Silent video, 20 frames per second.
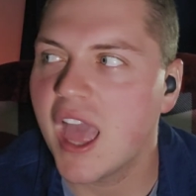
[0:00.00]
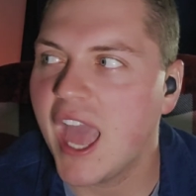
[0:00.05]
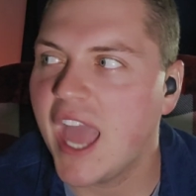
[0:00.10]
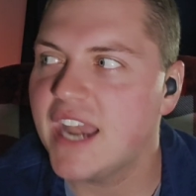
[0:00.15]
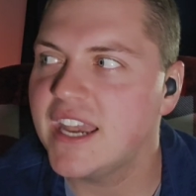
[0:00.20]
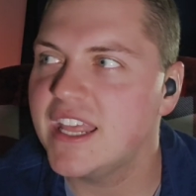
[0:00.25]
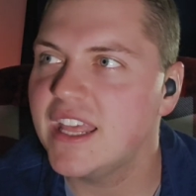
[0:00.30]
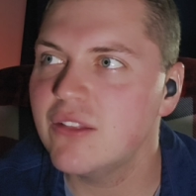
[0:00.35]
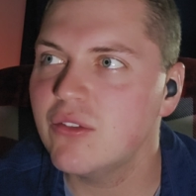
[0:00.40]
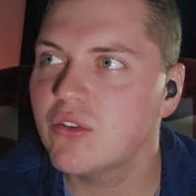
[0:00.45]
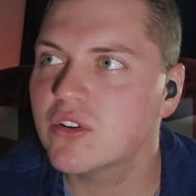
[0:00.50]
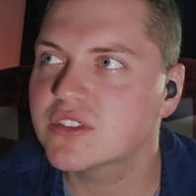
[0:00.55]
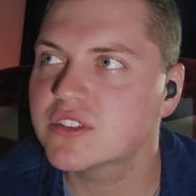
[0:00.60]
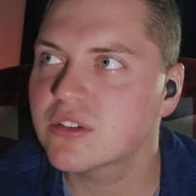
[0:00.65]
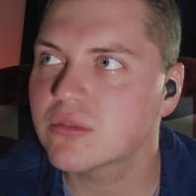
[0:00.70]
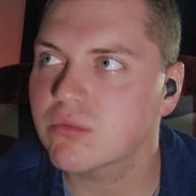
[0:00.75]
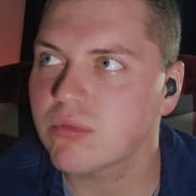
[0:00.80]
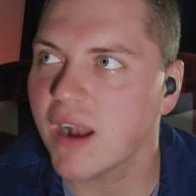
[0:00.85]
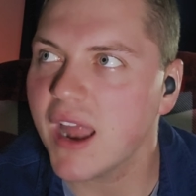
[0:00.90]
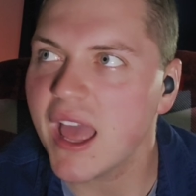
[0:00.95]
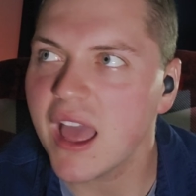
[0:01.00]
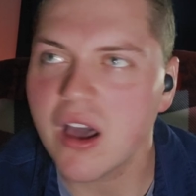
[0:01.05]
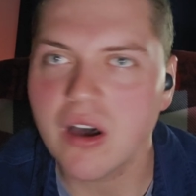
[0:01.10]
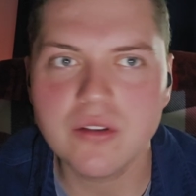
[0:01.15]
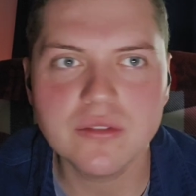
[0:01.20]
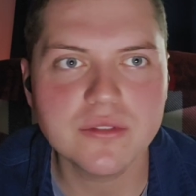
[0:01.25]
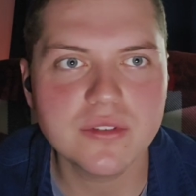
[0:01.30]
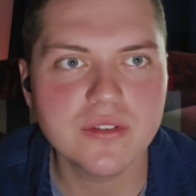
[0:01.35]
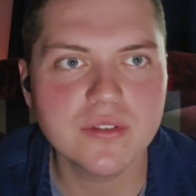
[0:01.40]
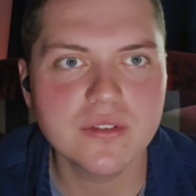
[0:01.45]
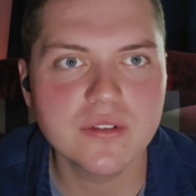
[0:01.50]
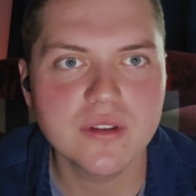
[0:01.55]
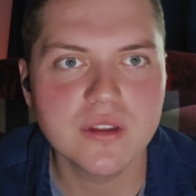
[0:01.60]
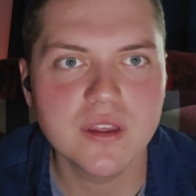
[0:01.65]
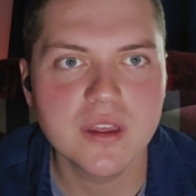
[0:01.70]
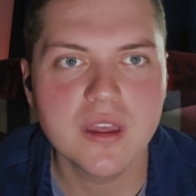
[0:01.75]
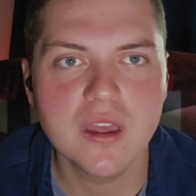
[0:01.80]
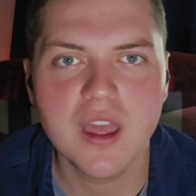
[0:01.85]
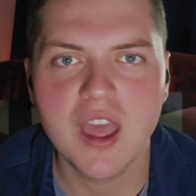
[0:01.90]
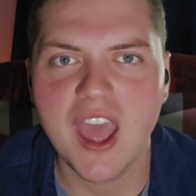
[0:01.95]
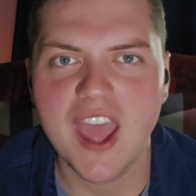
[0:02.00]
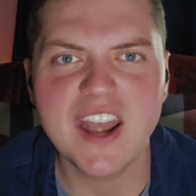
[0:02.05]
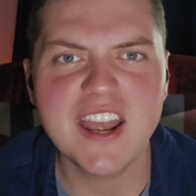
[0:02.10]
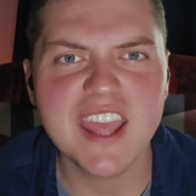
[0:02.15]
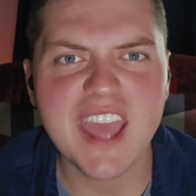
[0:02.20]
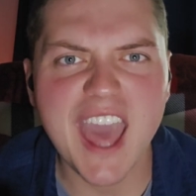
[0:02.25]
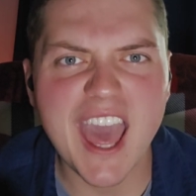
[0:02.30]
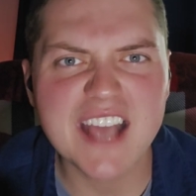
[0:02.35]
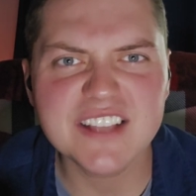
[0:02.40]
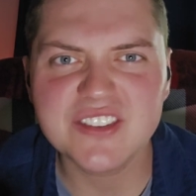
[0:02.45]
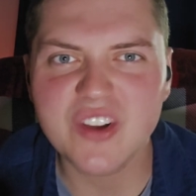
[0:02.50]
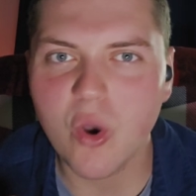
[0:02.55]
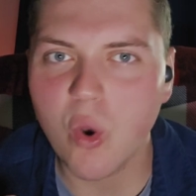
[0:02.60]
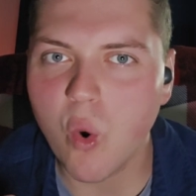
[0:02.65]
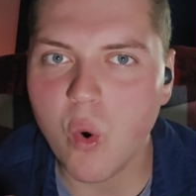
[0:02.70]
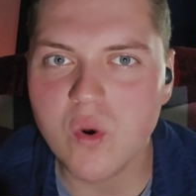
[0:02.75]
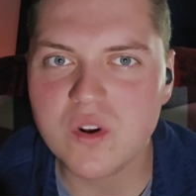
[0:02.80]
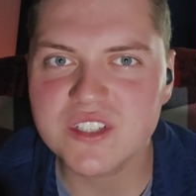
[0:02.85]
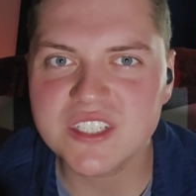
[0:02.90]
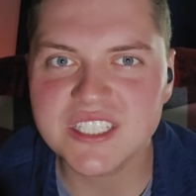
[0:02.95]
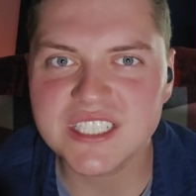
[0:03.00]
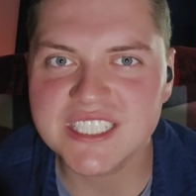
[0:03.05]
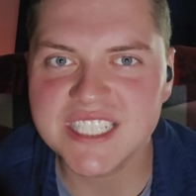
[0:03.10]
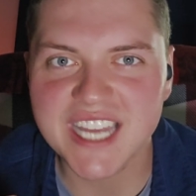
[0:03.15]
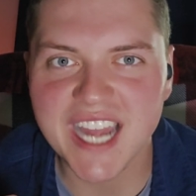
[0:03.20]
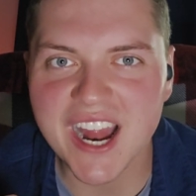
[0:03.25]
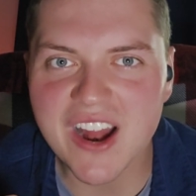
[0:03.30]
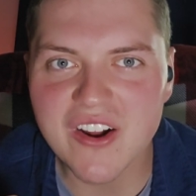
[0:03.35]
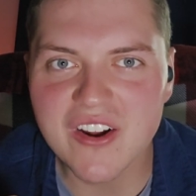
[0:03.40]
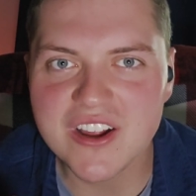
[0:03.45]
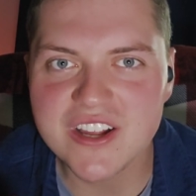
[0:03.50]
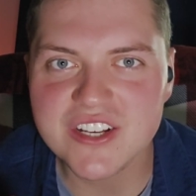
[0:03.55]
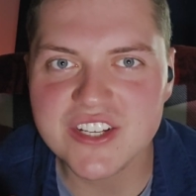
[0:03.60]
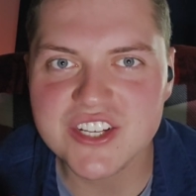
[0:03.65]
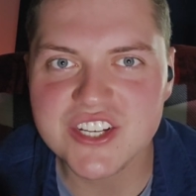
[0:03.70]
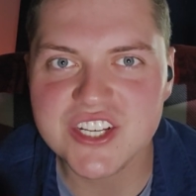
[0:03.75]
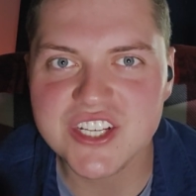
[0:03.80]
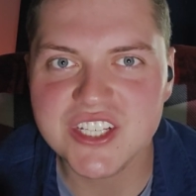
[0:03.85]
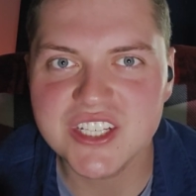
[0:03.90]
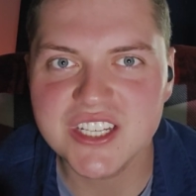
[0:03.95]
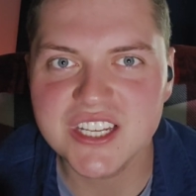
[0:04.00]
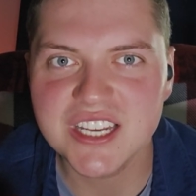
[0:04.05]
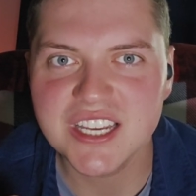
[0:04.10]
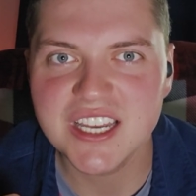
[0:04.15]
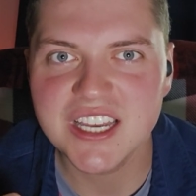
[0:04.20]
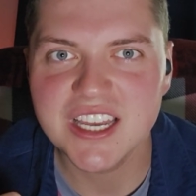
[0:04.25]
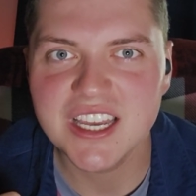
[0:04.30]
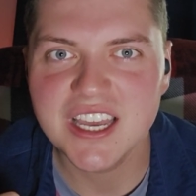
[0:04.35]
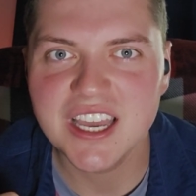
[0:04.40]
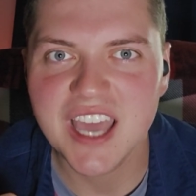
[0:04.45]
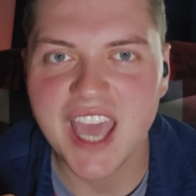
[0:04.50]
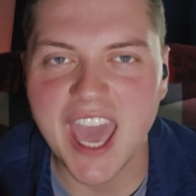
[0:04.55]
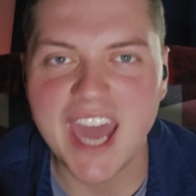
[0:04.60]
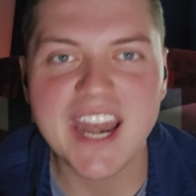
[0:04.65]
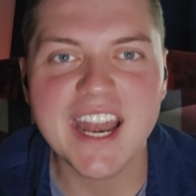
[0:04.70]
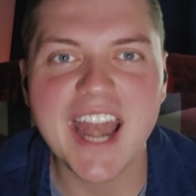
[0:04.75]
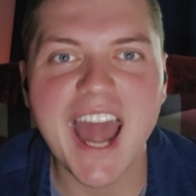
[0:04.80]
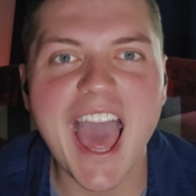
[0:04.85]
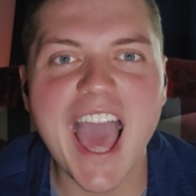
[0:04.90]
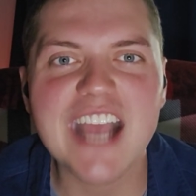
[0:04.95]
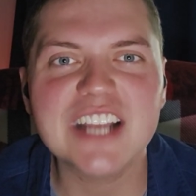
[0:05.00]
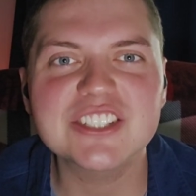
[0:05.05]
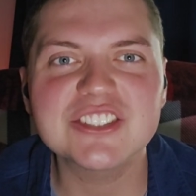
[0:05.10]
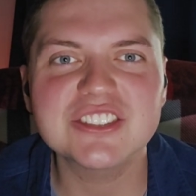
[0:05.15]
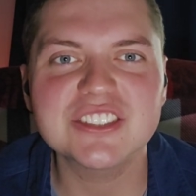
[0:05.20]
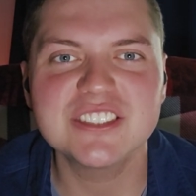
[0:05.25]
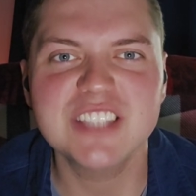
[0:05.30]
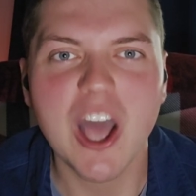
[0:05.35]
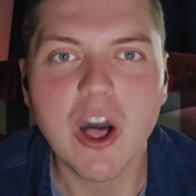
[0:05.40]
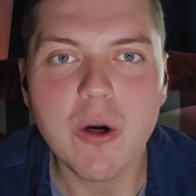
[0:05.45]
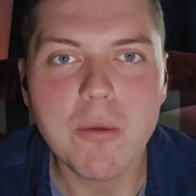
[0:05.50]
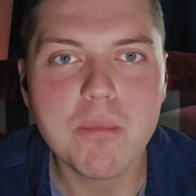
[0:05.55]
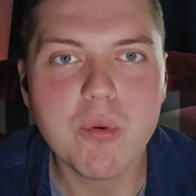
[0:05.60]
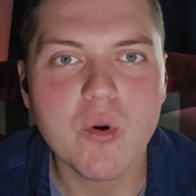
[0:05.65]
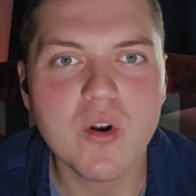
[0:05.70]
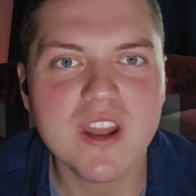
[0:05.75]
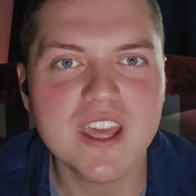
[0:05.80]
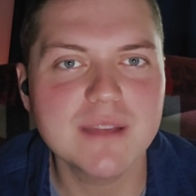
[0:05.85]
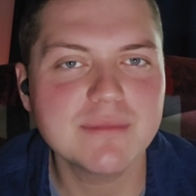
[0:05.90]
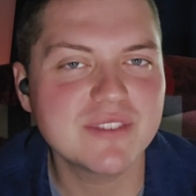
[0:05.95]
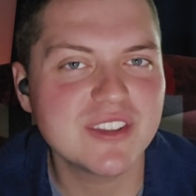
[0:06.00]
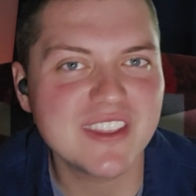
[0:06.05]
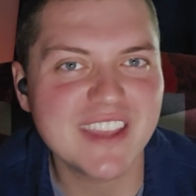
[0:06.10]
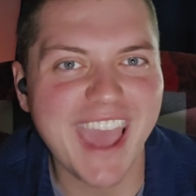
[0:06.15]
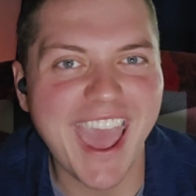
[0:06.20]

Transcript: And he looks around, and he has a horse and carriage. And it actually teleported him to the